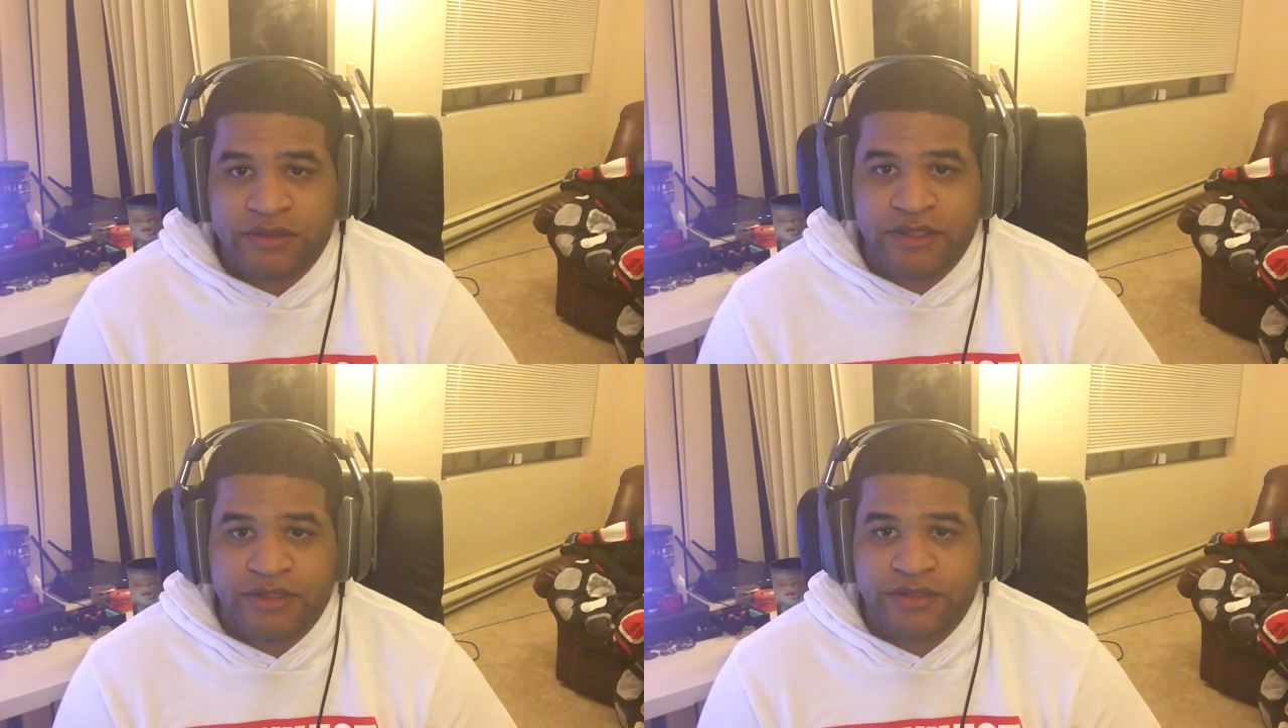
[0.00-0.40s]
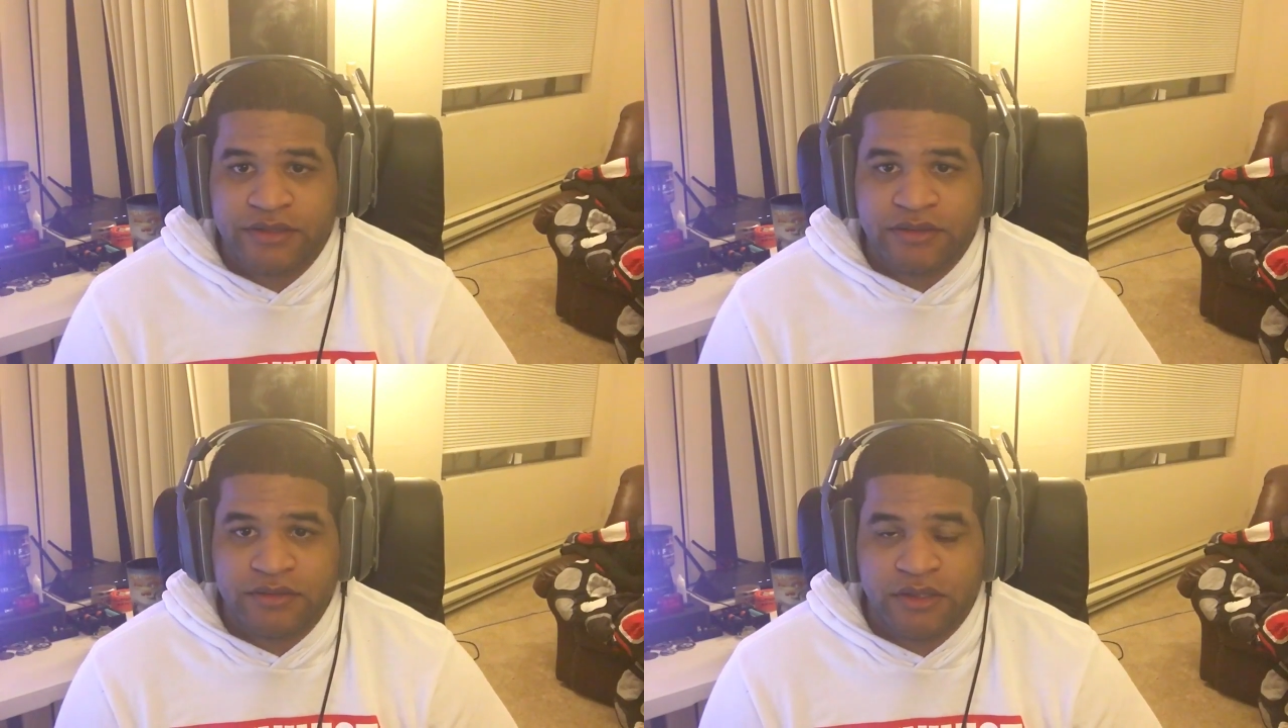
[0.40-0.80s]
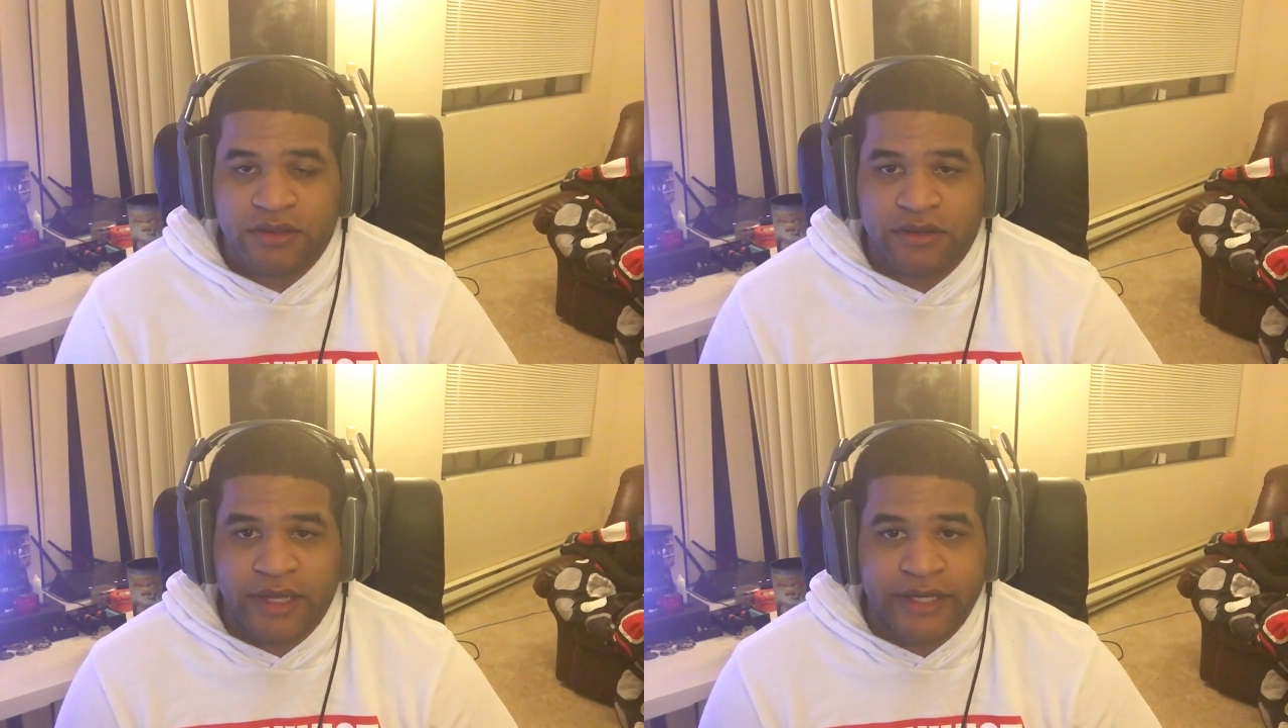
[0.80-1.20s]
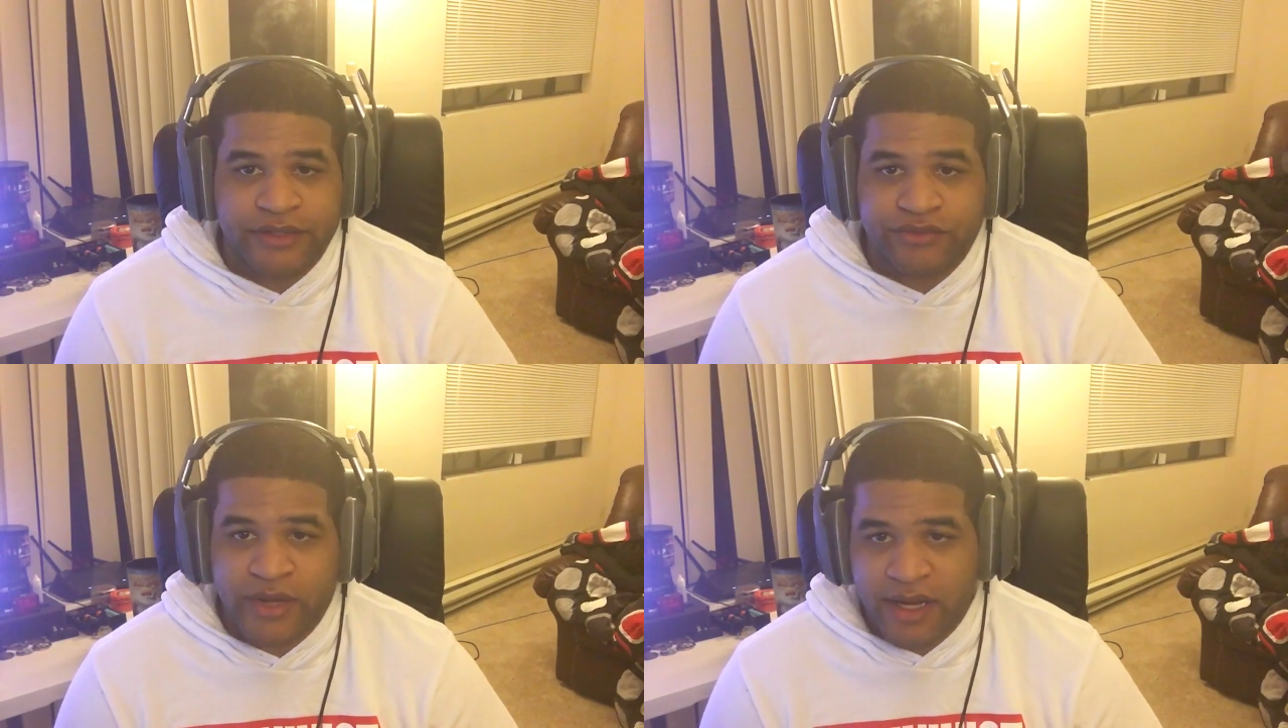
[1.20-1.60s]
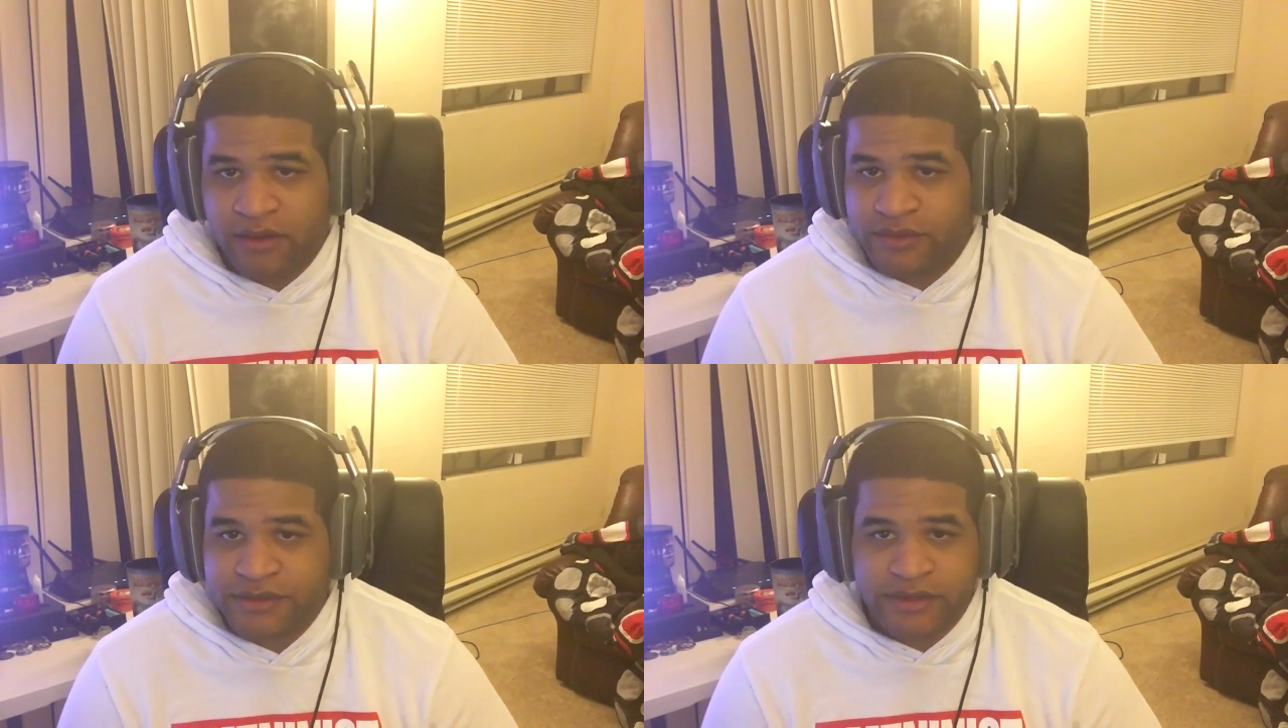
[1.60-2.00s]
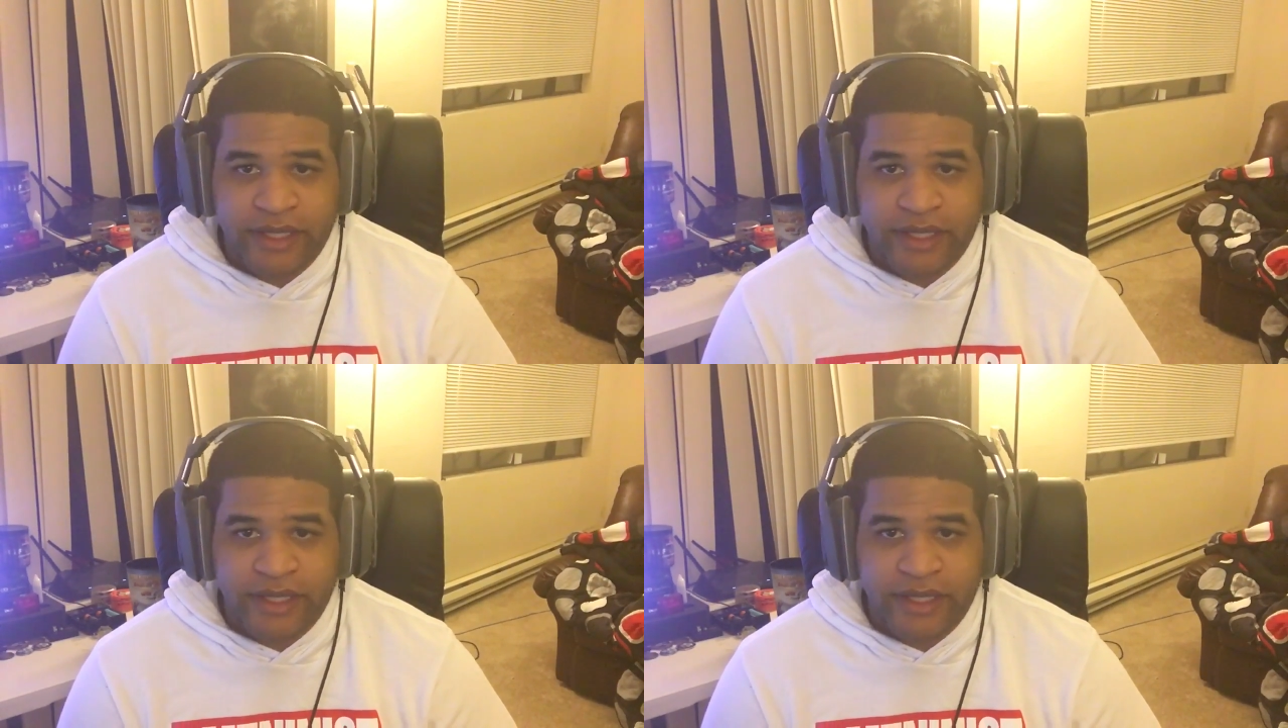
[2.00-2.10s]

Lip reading: your, you know, like your rounds.